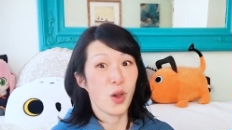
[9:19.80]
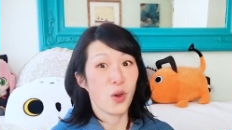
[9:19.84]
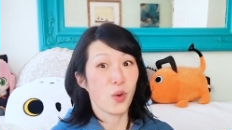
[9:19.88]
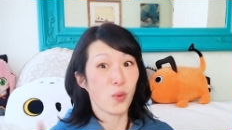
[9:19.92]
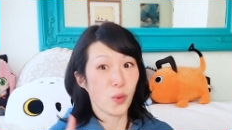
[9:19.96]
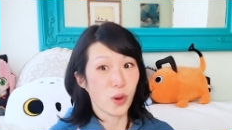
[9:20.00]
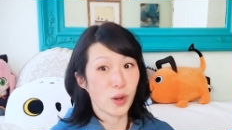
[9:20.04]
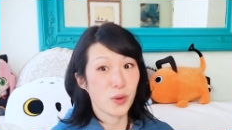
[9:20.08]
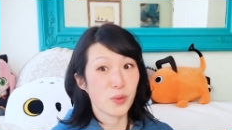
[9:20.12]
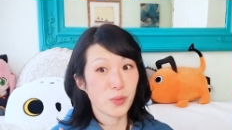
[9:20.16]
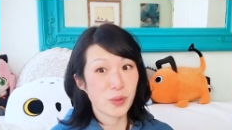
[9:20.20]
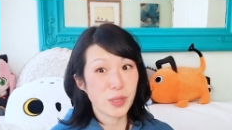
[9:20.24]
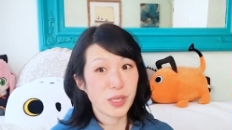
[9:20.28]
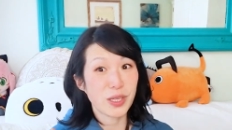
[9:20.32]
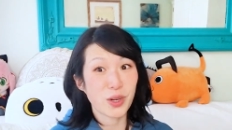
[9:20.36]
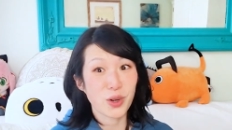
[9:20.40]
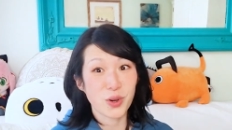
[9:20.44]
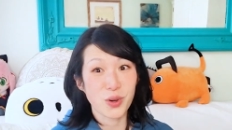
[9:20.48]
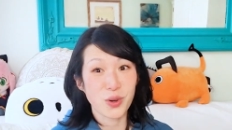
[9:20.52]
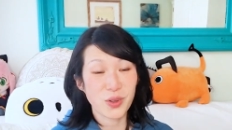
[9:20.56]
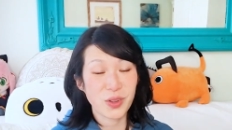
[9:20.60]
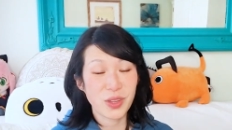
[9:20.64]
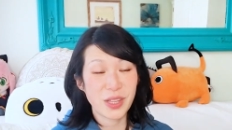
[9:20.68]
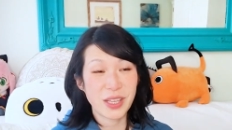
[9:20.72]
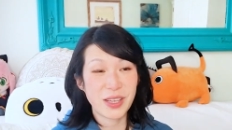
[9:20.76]
1 week
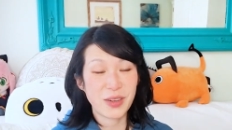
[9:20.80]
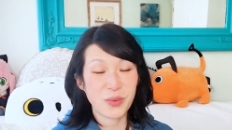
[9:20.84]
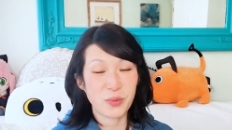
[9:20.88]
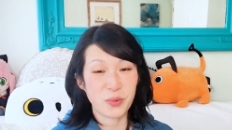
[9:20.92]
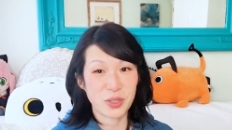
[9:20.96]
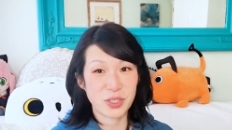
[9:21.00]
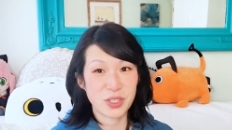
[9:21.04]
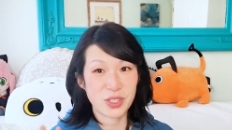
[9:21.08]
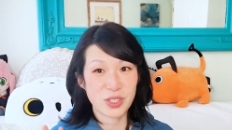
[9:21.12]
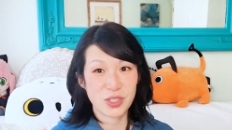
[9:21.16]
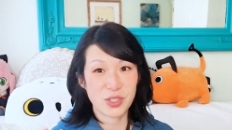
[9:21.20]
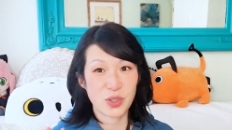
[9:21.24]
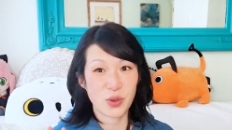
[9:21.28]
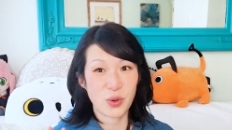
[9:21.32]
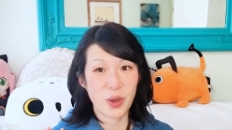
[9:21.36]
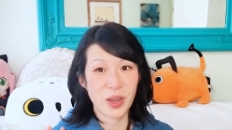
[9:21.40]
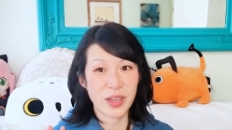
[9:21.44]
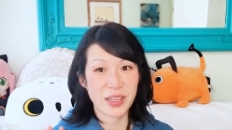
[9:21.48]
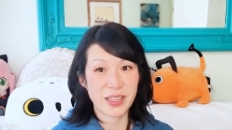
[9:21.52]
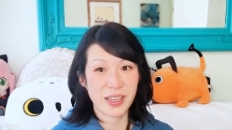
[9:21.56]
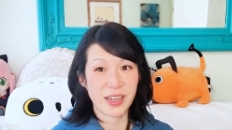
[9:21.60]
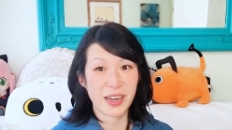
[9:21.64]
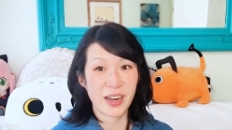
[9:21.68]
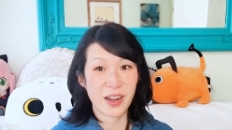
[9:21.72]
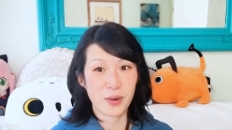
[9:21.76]
early, so I
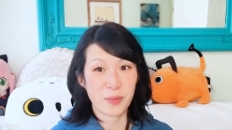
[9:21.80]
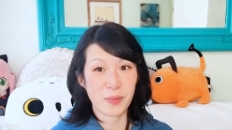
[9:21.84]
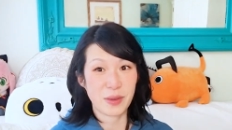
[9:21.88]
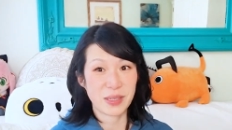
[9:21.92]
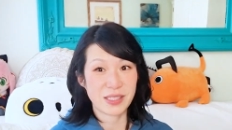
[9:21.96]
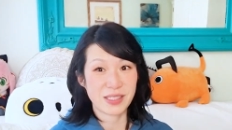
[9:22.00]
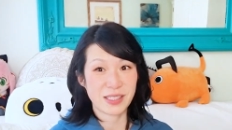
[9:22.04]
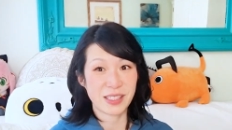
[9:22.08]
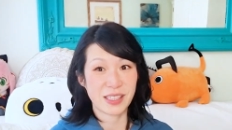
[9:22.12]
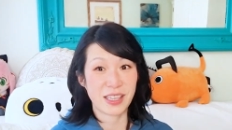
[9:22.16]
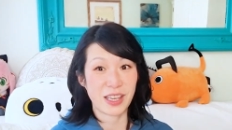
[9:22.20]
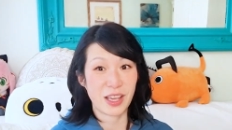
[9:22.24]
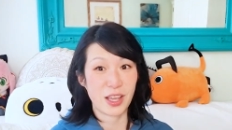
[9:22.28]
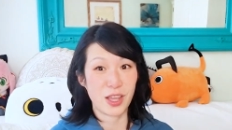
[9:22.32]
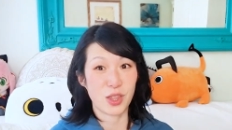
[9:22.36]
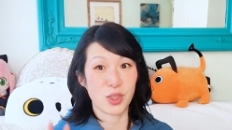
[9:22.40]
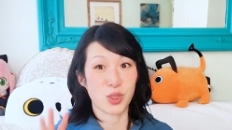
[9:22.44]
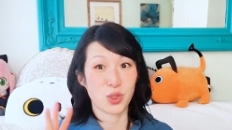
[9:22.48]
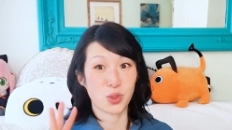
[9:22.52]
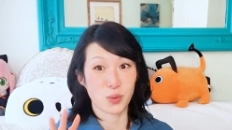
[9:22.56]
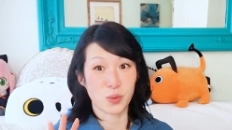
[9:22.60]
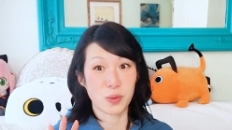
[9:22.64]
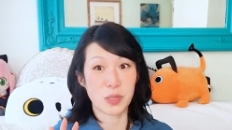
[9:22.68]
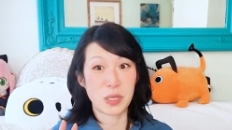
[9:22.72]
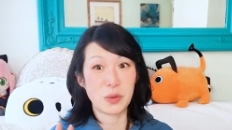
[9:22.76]
get out of my sling in
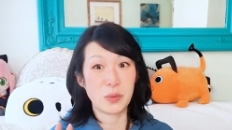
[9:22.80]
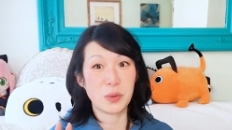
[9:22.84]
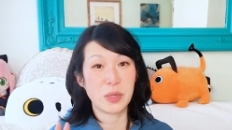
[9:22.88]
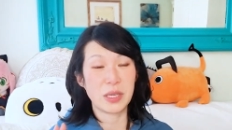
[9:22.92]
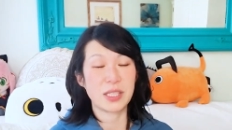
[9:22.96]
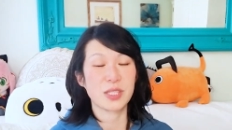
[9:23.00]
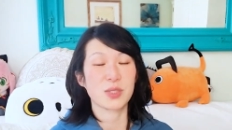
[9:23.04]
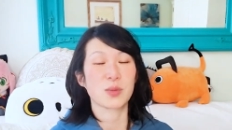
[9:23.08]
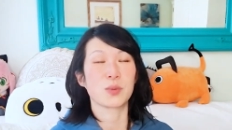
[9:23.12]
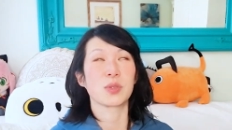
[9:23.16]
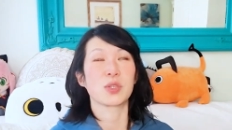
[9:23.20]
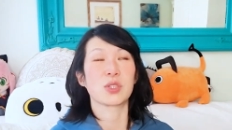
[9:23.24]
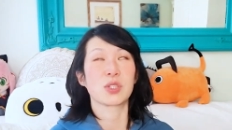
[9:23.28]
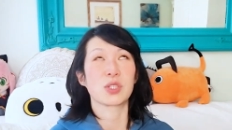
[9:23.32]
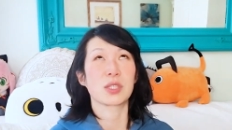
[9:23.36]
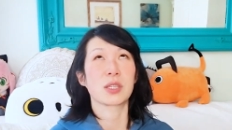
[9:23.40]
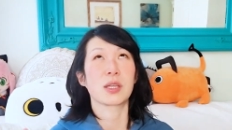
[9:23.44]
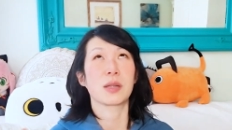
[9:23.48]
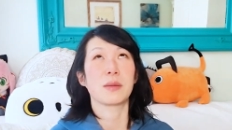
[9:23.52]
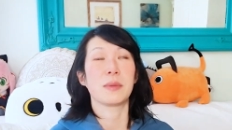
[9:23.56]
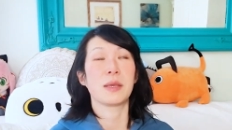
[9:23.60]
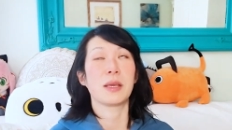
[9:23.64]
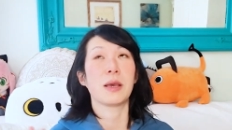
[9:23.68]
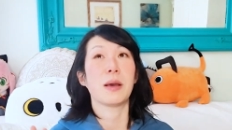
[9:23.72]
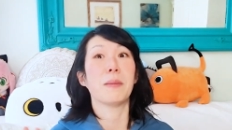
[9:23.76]
3 weeks, which is
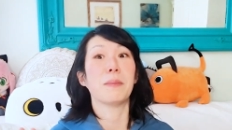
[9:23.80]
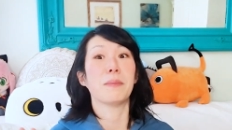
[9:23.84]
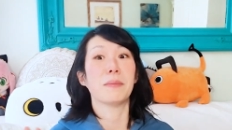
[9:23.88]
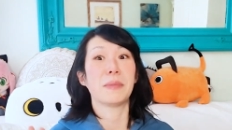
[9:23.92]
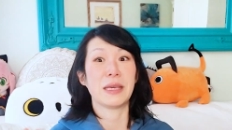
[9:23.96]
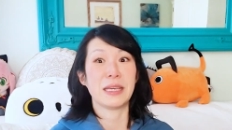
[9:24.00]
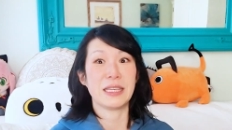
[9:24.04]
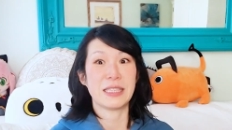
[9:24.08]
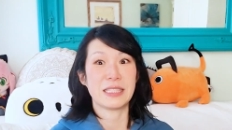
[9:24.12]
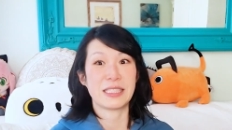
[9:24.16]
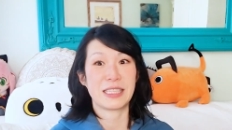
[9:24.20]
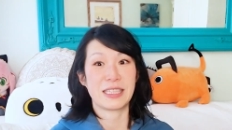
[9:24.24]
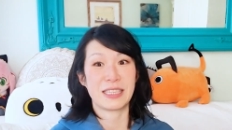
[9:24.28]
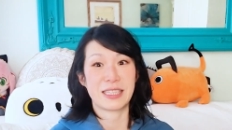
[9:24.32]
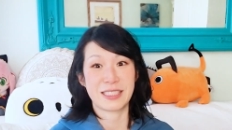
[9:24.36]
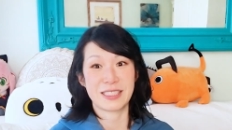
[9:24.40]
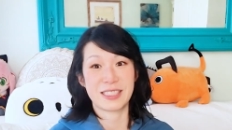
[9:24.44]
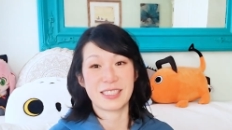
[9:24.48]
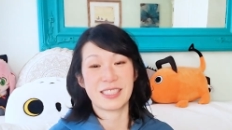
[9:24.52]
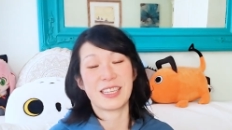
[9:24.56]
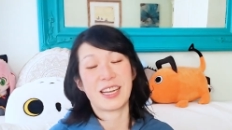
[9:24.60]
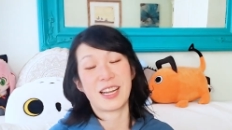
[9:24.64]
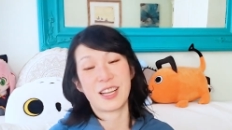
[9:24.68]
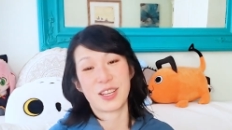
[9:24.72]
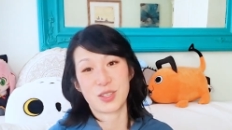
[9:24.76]
gonna be amazing, because
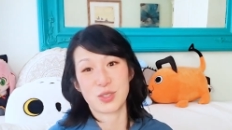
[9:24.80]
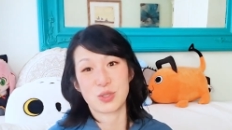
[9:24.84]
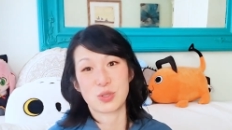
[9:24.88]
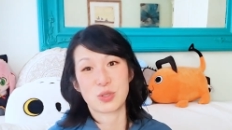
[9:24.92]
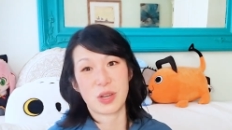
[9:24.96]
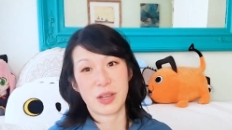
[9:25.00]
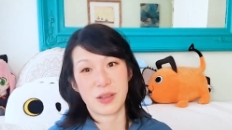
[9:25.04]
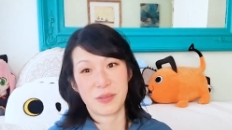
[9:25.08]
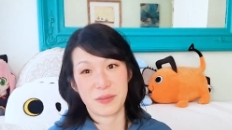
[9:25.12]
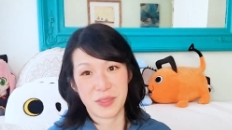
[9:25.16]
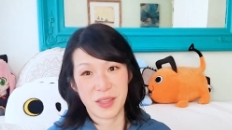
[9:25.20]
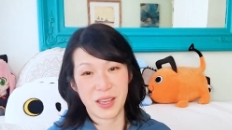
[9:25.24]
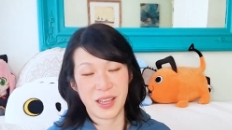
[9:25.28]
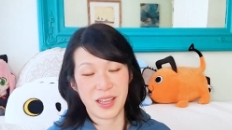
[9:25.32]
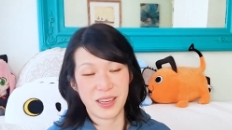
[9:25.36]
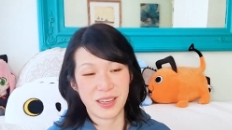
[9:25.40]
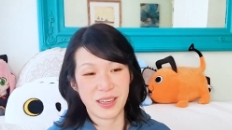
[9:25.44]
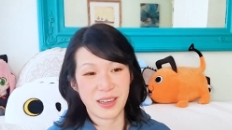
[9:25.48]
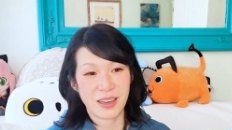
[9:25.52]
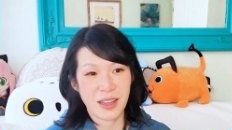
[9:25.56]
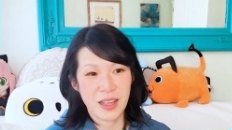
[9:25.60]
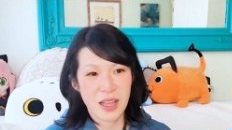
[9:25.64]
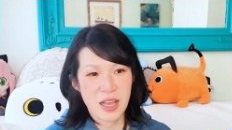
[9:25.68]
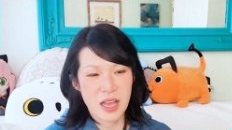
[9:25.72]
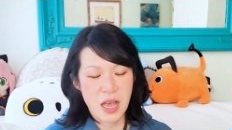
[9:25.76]
then I can drive
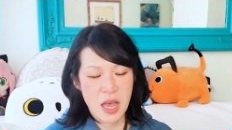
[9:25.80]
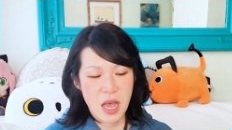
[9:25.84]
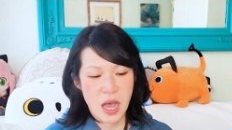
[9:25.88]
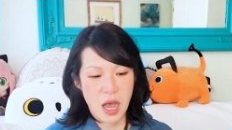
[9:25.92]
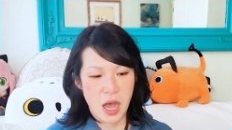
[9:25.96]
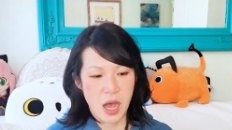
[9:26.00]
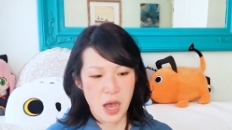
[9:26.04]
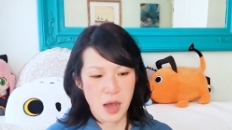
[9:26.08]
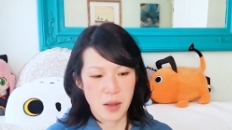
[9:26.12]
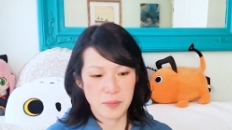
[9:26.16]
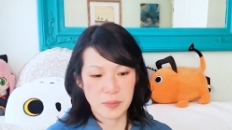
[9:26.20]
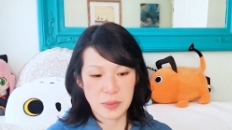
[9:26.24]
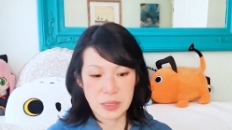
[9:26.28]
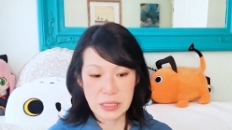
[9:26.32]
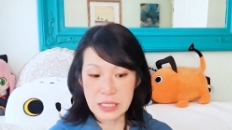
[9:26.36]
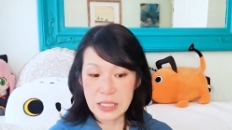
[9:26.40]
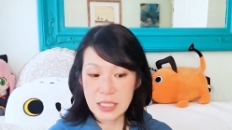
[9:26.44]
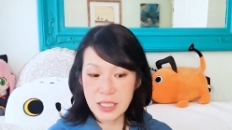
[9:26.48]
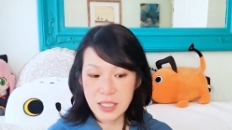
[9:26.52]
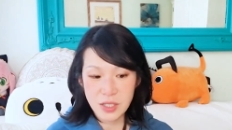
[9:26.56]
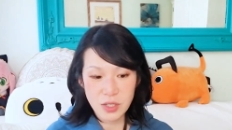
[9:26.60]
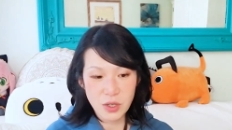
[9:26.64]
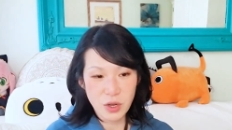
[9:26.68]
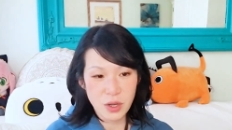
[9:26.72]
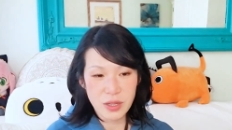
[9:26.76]
then.
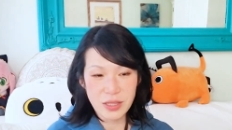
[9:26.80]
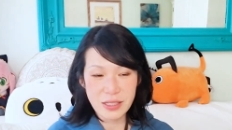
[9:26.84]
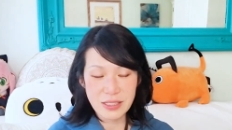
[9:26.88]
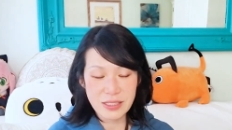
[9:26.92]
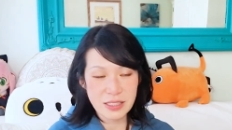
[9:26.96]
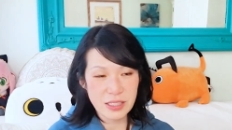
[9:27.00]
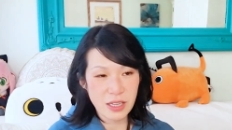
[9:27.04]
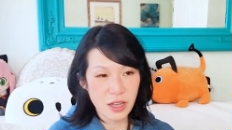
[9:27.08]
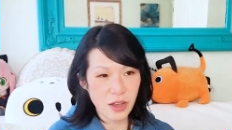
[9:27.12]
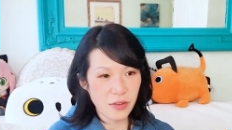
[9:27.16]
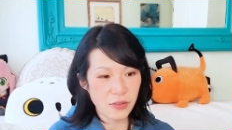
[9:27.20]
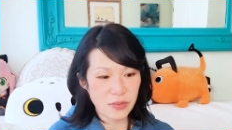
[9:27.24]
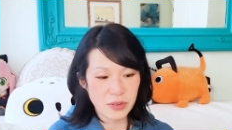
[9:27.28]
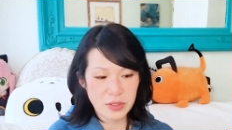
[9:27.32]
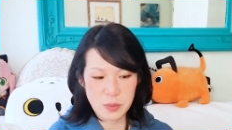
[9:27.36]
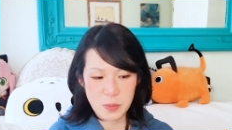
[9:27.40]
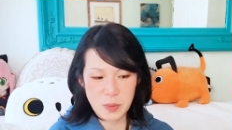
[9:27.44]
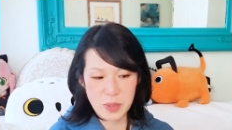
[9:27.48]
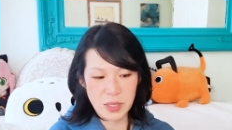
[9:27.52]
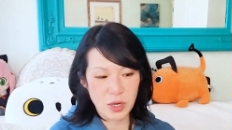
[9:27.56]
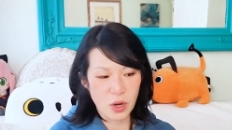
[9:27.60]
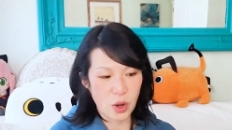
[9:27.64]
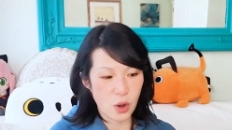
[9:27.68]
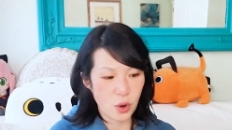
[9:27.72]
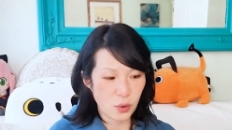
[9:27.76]
Eating and all that stuff has
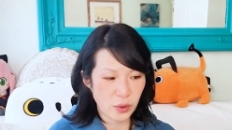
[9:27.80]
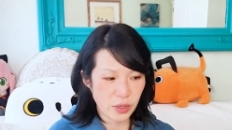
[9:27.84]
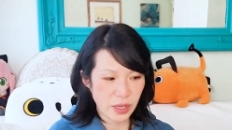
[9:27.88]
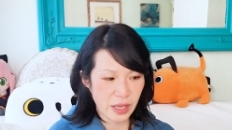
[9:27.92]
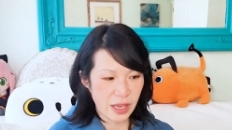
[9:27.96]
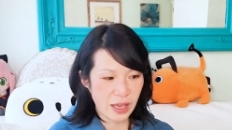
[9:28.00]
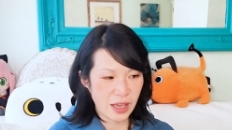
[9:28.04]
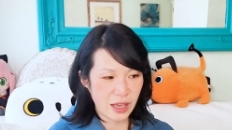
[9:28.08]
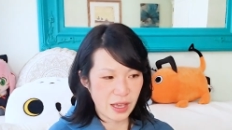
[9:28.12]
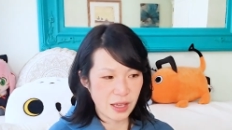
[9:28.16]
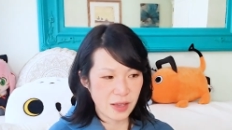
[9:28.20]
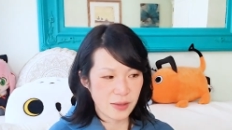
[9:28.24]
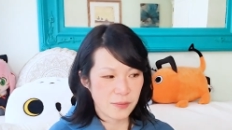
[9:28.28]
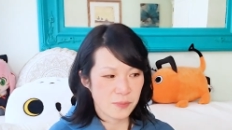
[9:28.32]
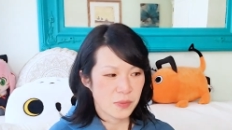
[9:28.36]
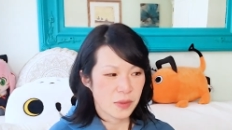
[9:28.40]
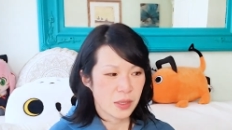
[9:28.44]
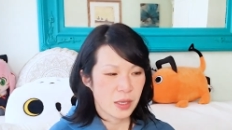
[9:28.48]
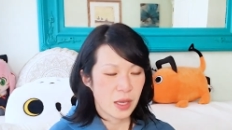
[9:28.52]
been okay.